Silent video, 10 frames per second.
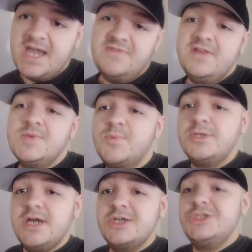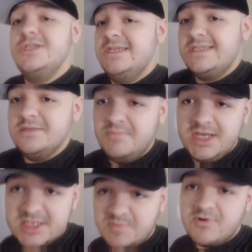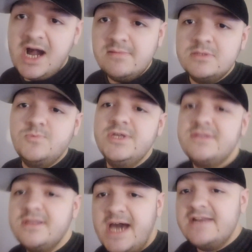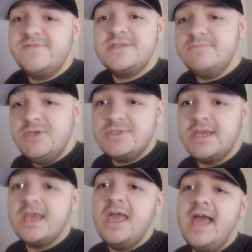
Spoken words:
I think the production is the biggest problem with a lot of his music.